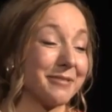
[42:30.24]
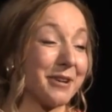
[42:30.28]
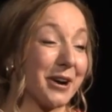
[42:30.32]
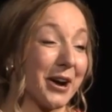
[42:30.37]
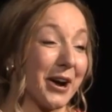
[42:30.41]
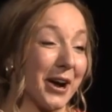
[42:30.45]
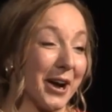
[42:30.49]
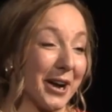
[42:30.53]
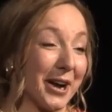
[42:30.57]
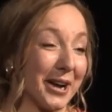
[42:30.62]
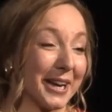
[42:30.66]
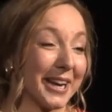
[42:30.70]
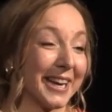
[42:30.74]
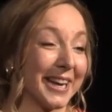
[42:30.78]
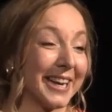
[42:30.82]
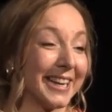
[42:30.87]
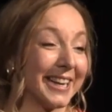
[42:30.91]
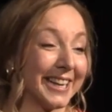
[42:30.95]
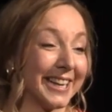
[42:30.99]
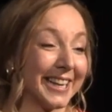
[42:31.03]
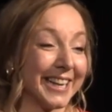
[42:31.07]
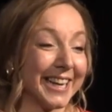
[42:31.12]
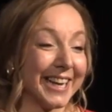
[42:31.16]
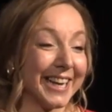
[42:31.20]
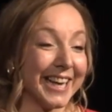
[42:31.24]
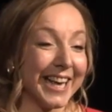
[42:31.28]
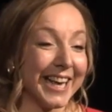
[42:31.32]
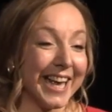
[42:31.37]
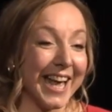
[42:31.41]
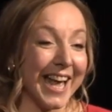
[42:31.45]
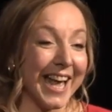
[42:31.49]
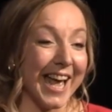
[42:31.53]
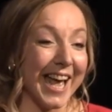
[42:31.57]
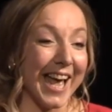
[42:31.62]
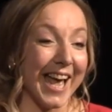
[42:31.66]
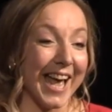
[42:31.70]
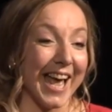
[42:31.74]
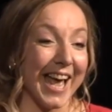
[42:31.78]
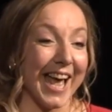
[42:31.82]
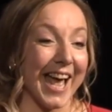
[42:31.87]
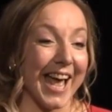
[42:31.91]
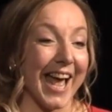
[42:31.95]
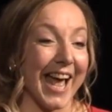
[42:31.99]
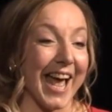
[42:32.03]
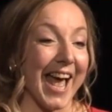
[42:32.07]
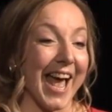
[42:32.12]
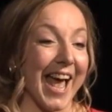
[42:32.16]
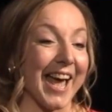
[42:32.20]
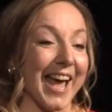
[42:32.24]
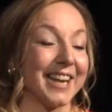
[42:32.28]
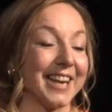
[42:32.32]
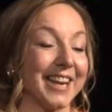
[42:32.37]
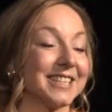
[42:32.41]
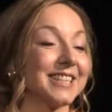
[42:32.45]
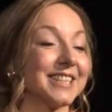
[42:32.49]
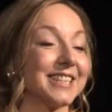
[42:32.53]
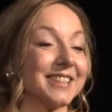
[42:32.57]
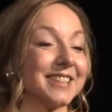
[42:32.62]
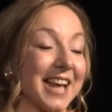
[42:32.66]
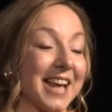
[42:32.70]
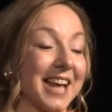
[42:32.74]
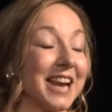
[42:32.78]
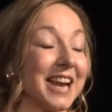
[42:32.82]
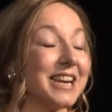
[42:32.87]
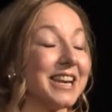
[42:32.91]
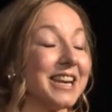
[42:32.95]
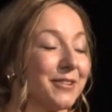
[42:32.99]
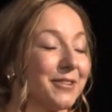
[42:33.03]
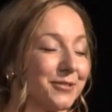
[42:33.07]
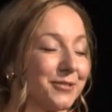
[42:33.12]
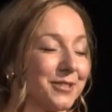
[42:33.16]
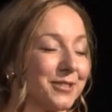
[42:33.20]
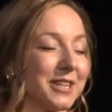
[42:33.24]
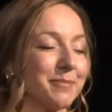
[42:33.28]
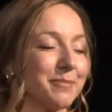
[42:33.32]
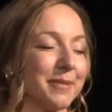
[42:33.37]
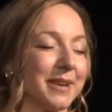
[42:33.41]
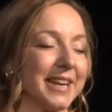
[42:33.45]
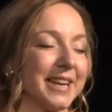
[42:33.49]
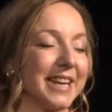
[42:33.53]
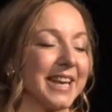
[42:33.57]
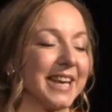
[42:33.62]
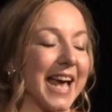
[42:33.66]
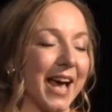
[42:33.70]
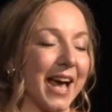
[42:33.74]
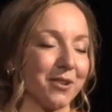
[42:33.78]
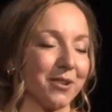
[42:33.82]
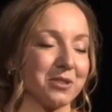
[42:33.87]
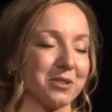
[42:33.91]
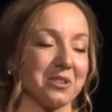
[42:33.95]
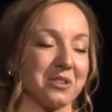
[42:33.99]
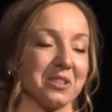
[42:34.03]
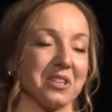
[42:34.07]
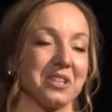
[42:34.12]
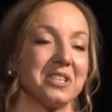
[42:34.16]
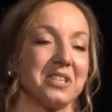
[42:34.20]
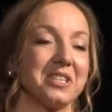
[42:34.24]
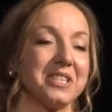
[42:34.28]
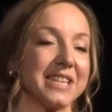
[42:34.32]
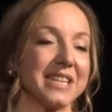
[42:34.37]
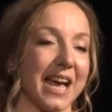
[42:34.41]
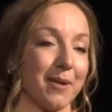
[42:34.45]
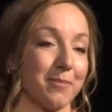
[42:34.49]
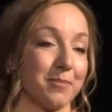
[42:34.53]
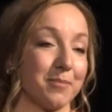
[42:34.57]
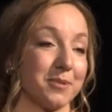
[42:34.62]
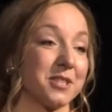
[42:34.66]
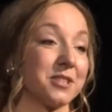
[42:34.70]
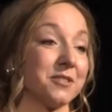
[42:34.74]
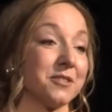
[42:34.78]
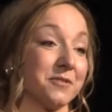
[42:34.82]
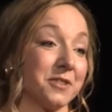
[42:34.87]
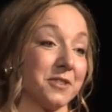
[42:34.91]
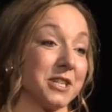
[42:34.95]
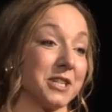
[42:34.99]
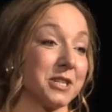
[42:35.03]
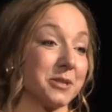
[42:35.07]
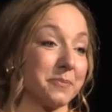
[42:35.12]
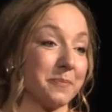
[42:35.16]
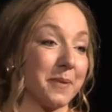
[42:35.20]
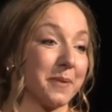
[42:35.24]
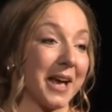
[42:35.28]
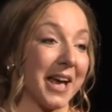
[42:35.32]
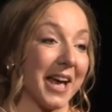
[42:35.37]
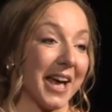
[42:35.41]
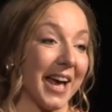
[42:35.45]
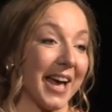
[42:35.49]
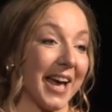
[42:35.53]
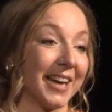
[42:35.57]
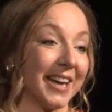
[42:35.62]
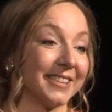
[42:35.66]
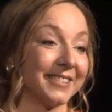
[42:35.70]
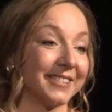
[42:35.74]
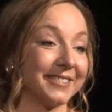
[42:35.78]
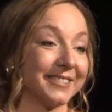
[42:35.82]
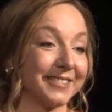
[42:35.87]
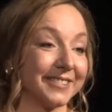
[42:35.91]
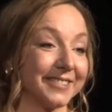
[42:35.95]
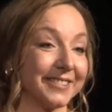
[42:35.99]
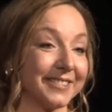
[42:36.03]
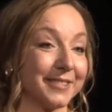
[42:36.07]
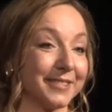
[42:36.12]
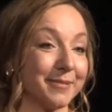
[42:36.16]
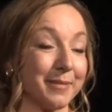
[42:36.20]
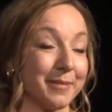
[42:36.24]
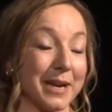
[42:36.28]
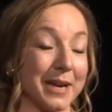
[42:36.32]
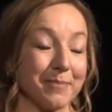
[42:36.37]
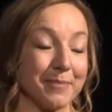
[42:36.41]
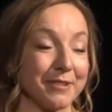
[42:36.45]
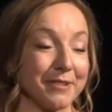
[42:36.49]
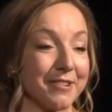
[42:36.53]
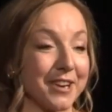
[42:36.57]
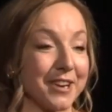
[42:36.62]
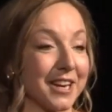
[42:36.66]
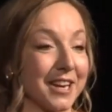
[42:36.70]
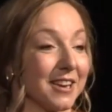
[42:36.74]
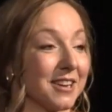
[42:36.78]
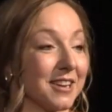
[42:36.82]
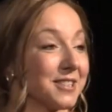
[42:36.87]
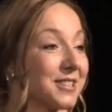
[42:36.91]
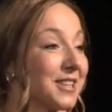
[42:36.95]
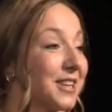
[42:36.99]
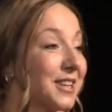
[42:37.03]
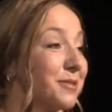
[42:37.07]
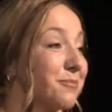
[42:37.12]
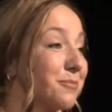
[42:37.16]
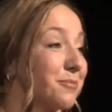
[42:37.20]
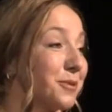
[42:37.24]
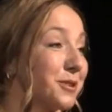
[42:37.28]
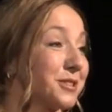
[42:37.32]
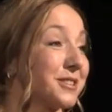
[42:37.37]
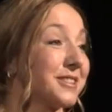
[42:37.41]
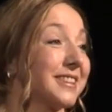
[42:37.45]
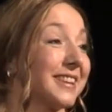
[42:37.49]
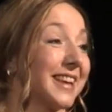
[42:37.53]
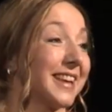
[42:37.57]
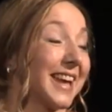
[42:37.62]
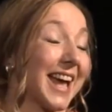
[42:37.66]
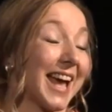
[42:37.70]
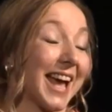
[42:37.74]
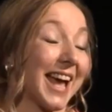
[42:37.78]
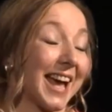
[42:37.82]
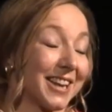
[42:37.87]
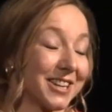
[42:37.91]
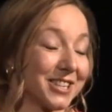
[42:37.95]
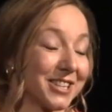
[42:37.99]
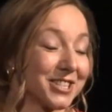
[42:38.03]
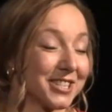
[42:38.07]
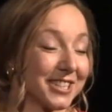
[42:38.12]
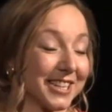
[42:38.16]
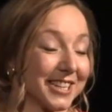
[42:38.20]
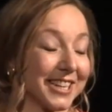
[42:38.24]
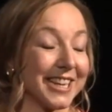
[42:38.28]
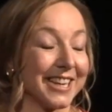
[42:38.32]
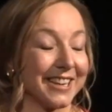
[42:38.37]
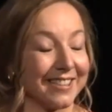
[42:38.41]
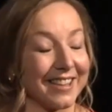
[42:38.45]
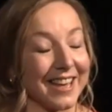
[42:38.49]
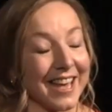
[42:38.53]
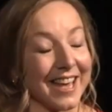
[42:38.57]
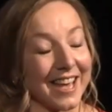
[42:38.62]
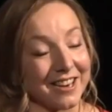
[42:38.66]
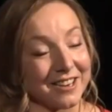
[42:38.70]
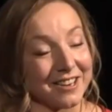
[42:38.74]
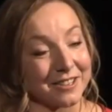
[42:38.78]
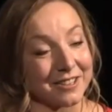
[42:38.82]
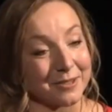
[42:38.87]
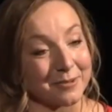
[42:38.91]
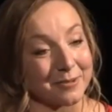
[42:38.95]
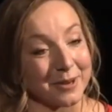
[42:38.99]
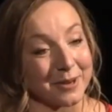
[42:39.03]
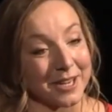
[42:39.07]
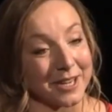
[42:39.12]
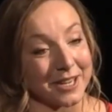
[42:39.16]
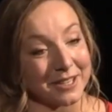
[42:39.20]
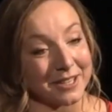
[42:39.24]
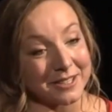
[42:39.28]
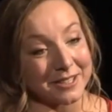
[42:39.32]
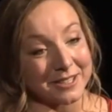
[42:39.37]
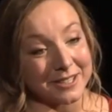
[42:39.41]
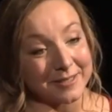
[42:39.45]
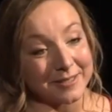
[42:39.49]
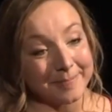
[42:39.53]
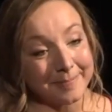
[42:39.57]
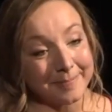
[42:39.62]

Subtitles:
hug, and that lifted me out of the depths of despair, made me realise that it wasn't actually the end of the world.